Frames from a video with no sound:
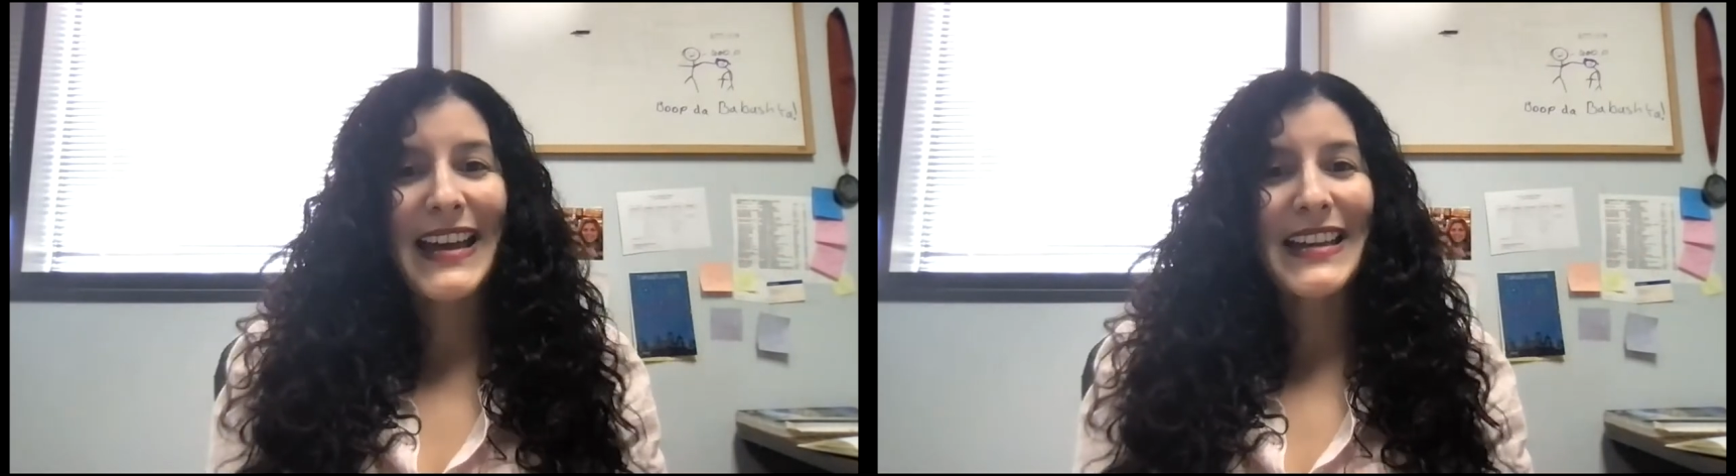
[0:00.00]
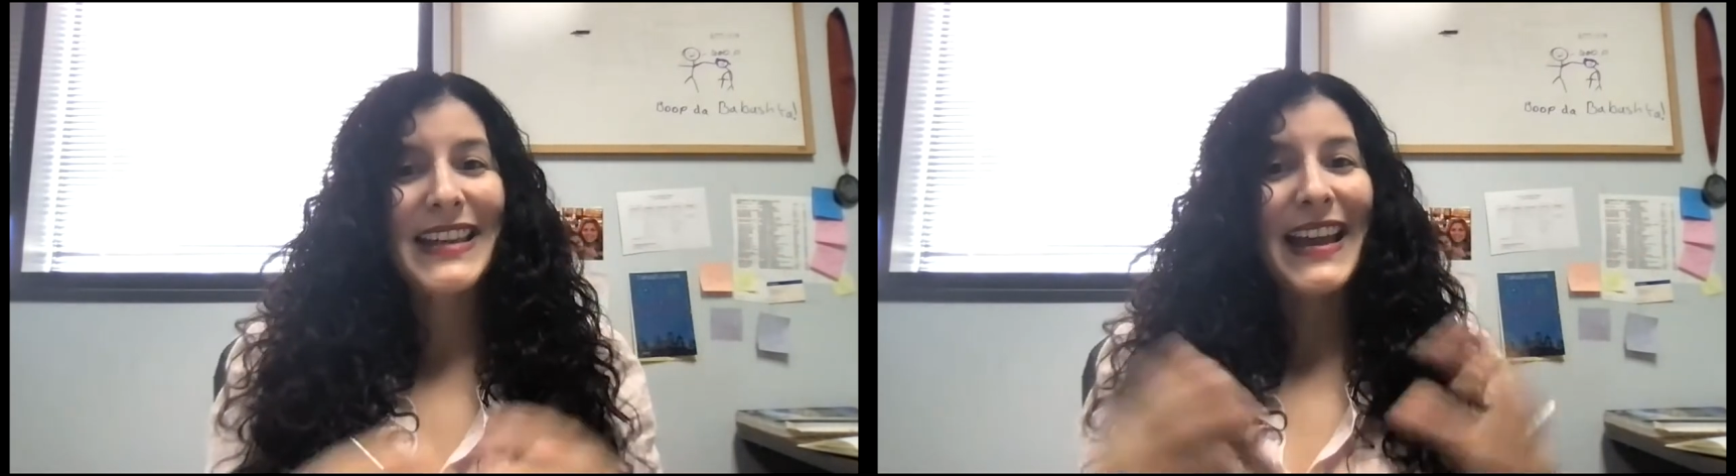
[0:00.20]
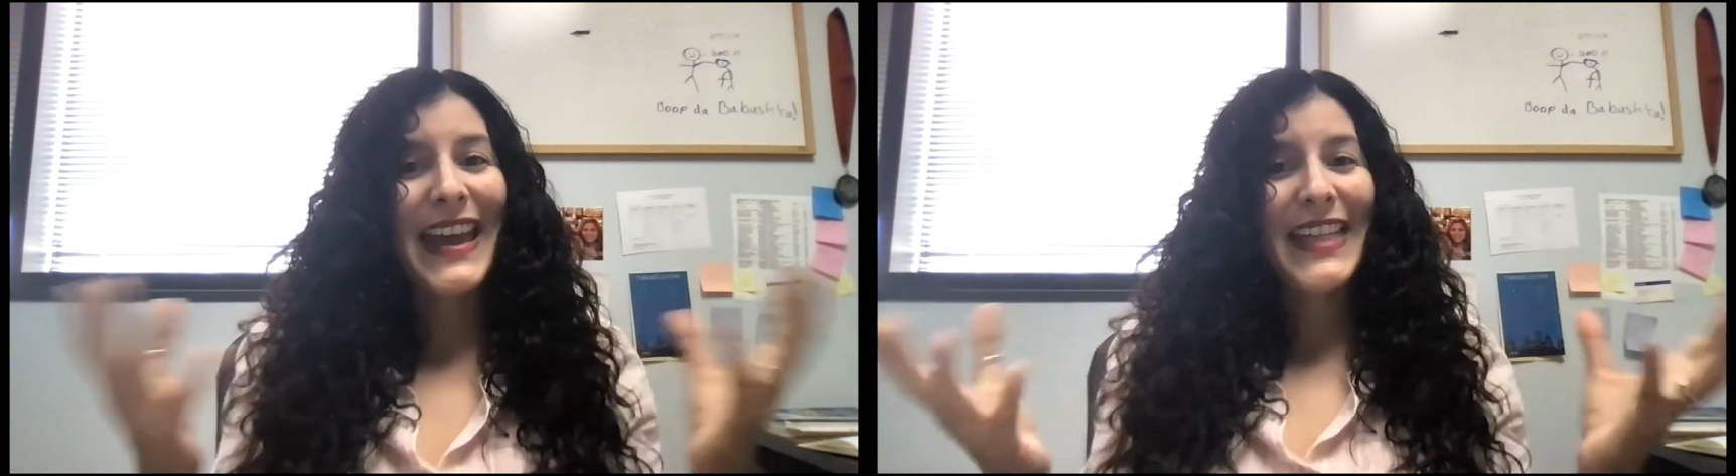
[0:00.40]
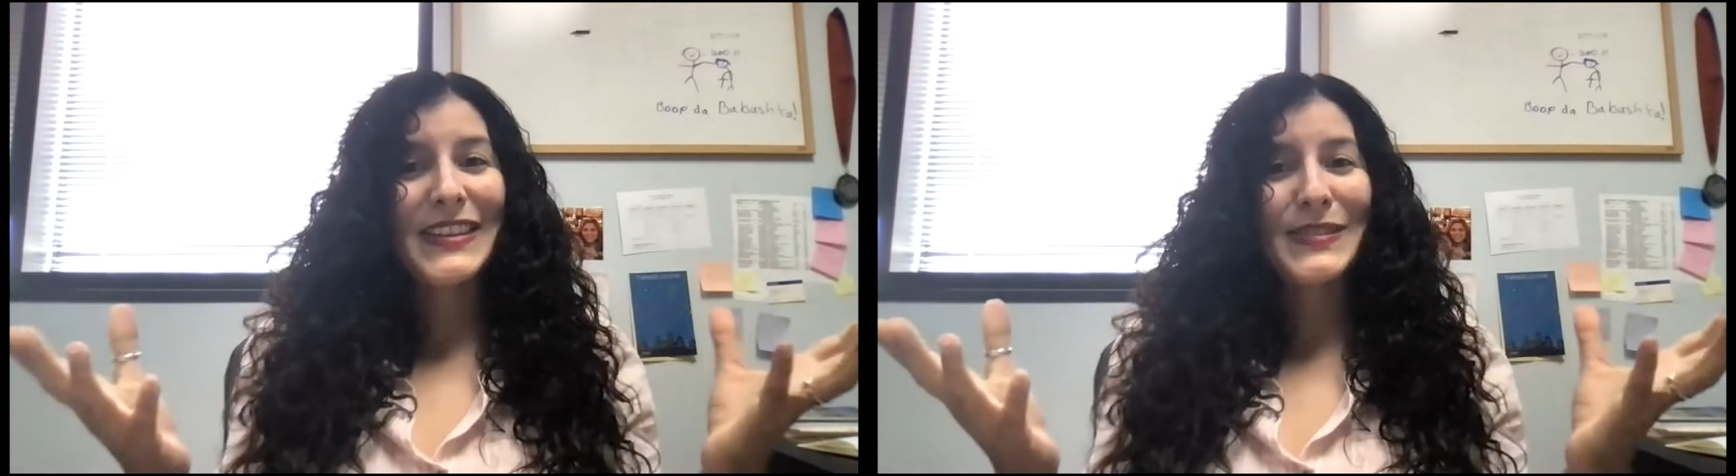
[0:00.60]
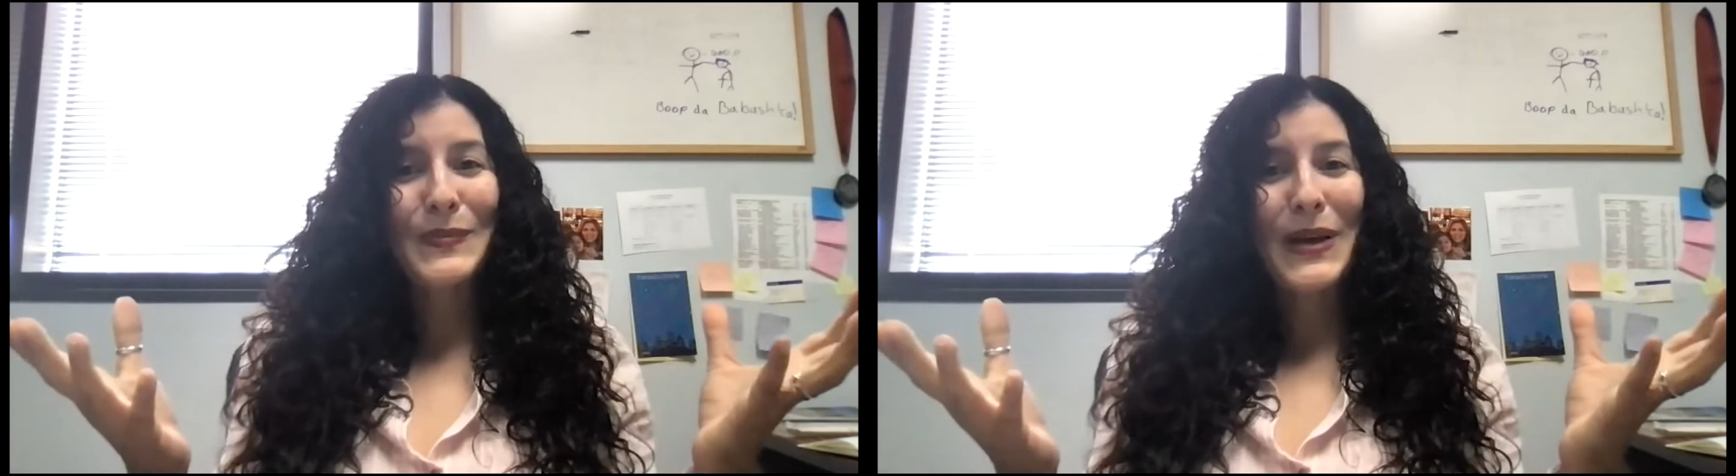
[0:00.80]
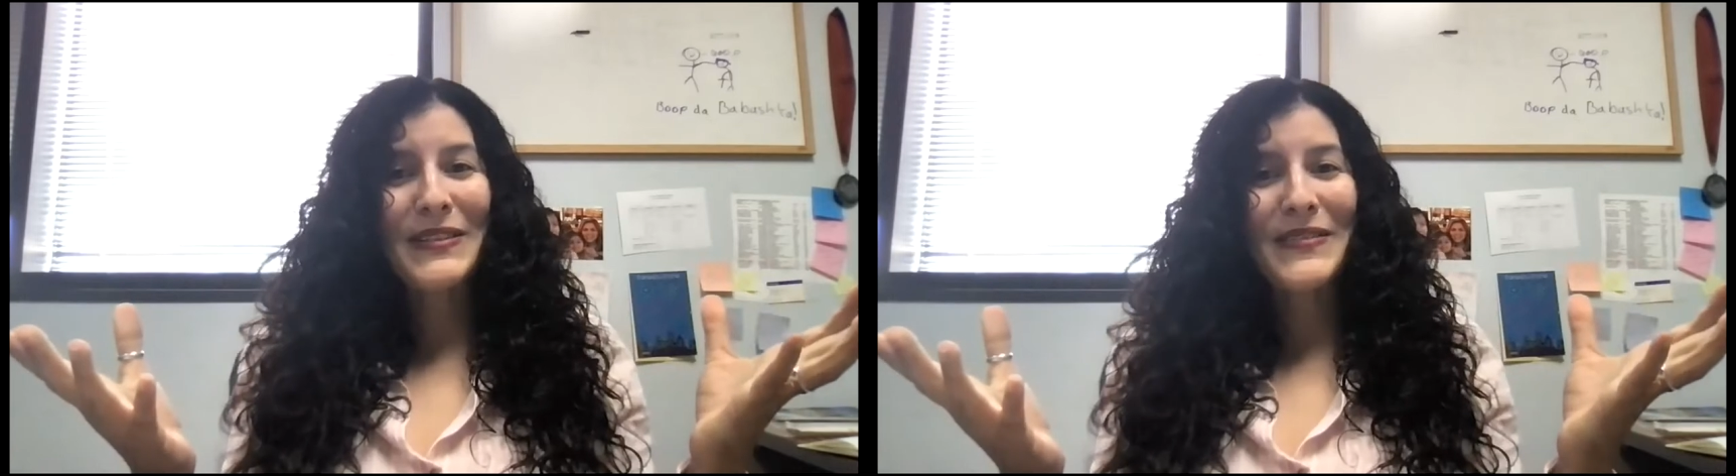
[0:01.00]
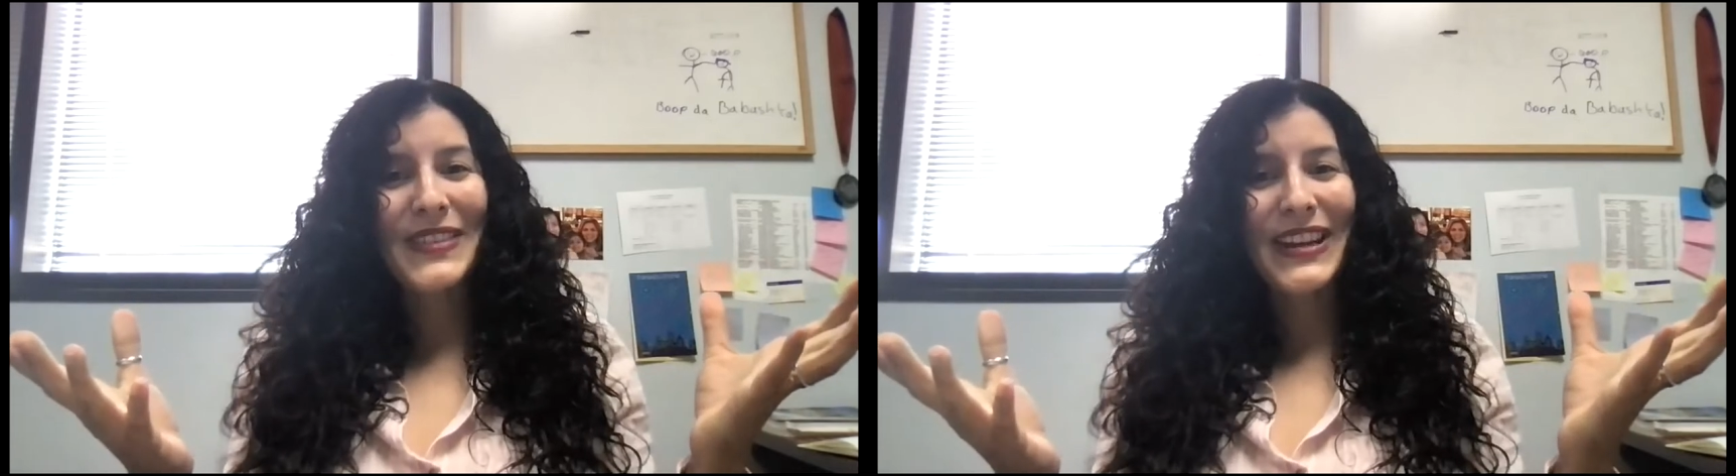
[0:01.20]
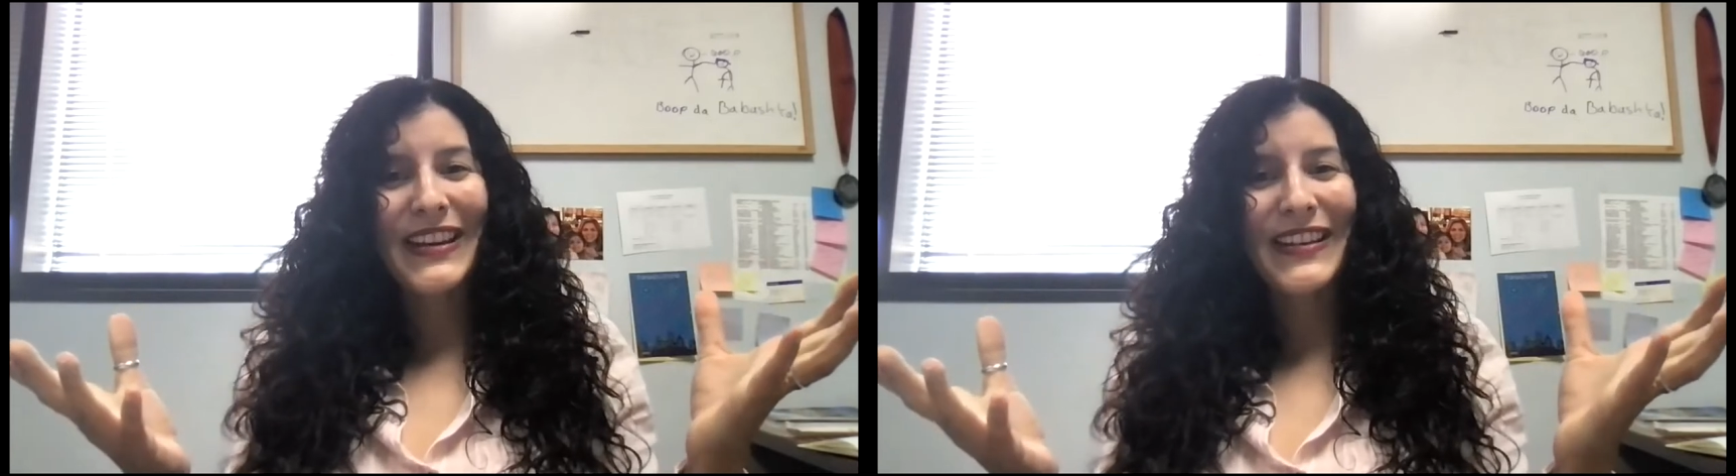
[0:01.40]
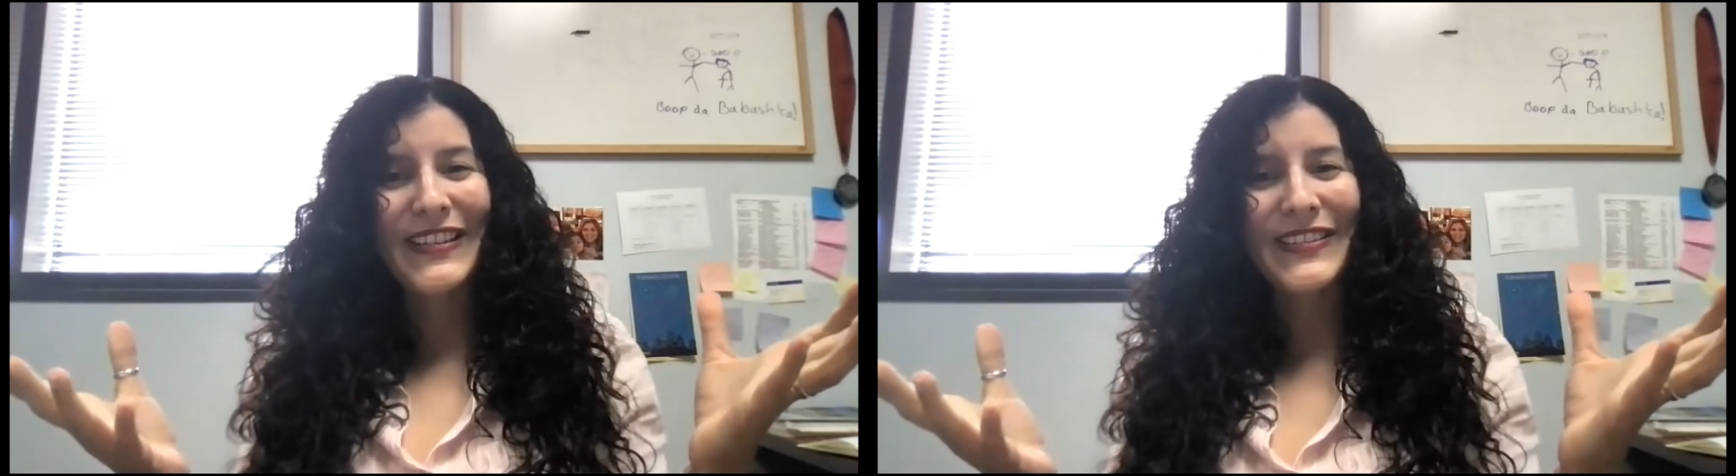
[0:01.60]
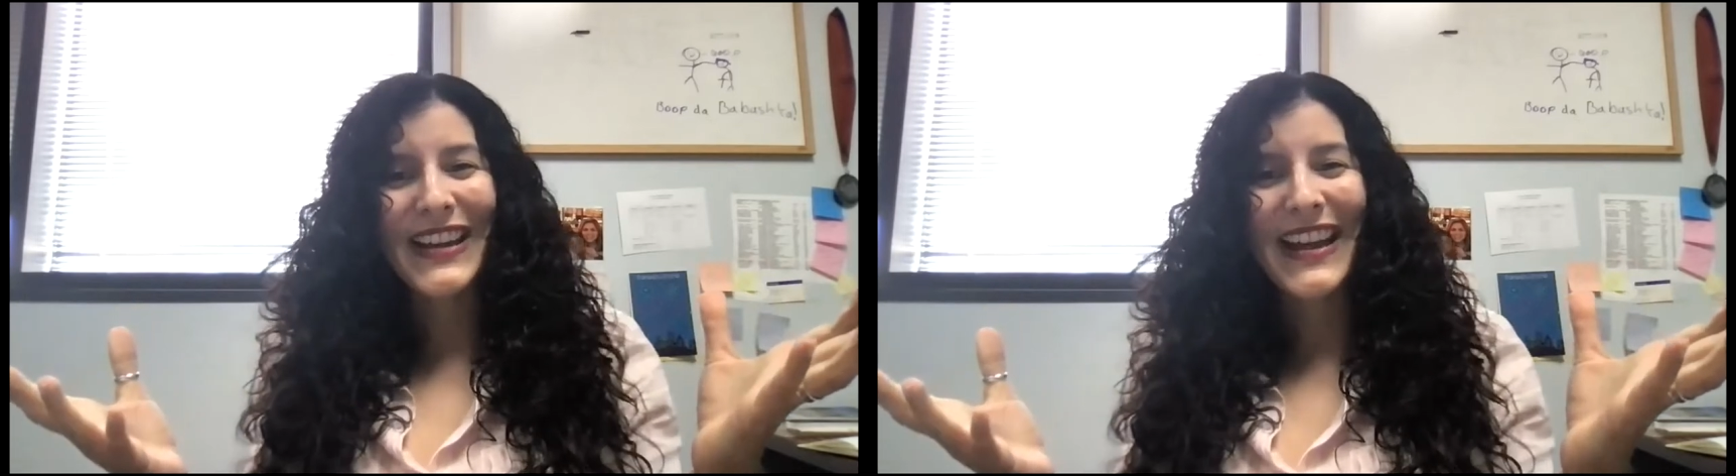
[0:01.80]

as I end this welcome video,